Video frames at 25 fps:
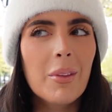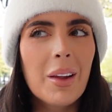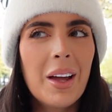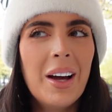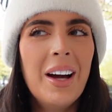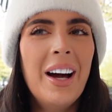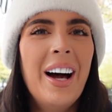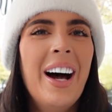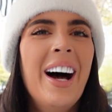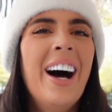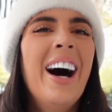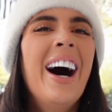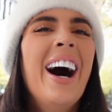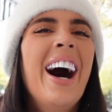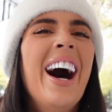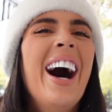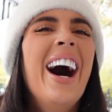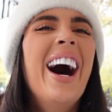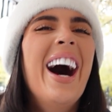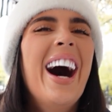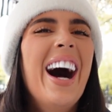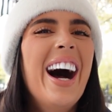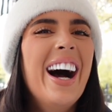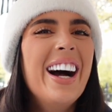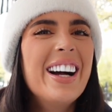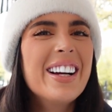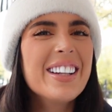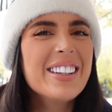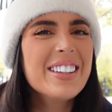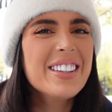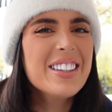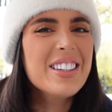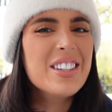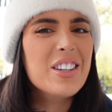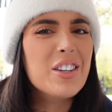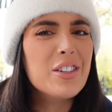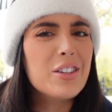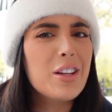
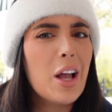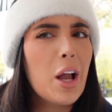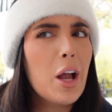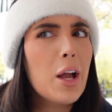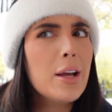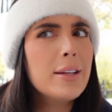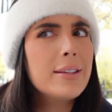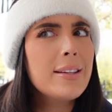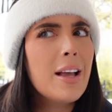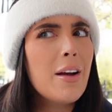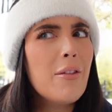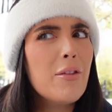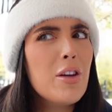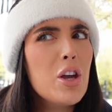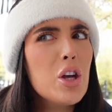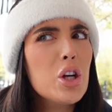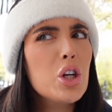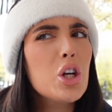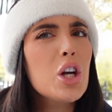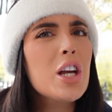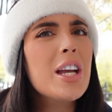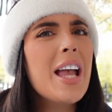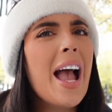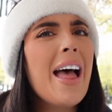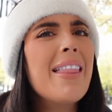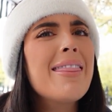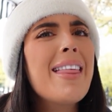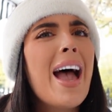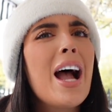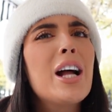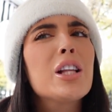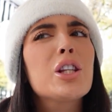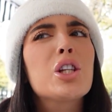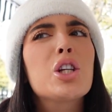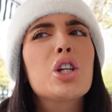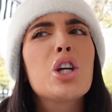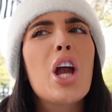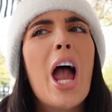She's like, is that, you should get that
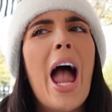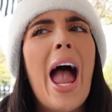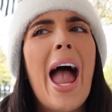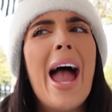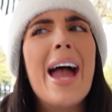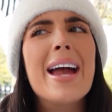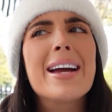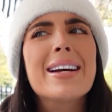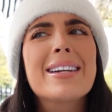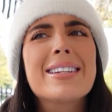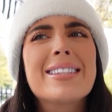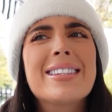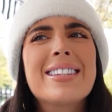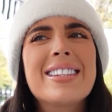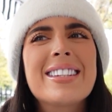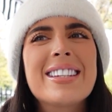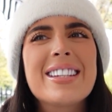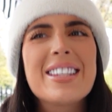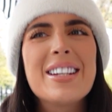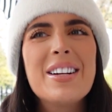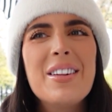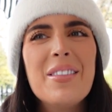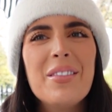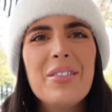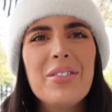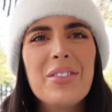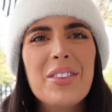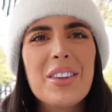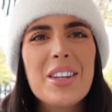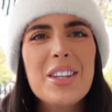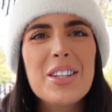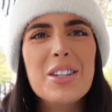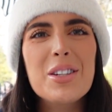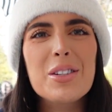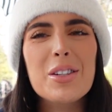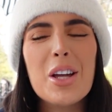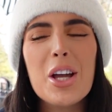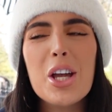checked. Said that to you before.
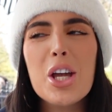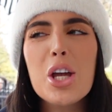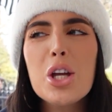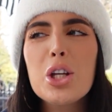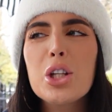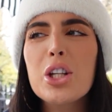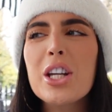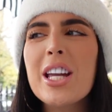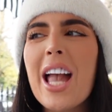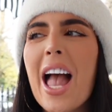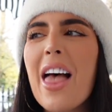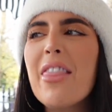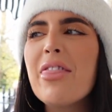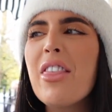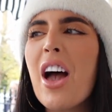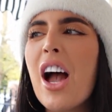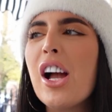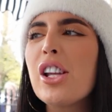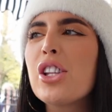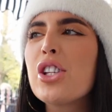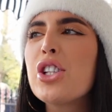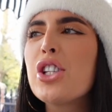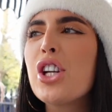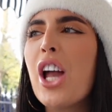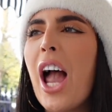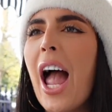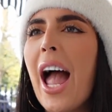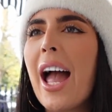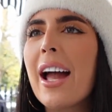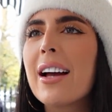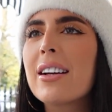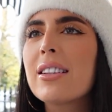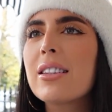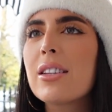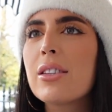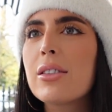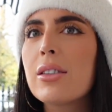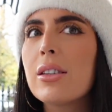She was like, you should get that
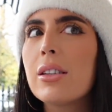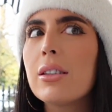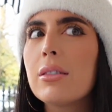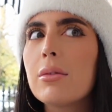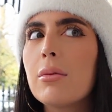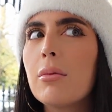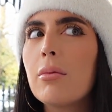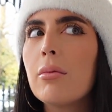checked. I was like,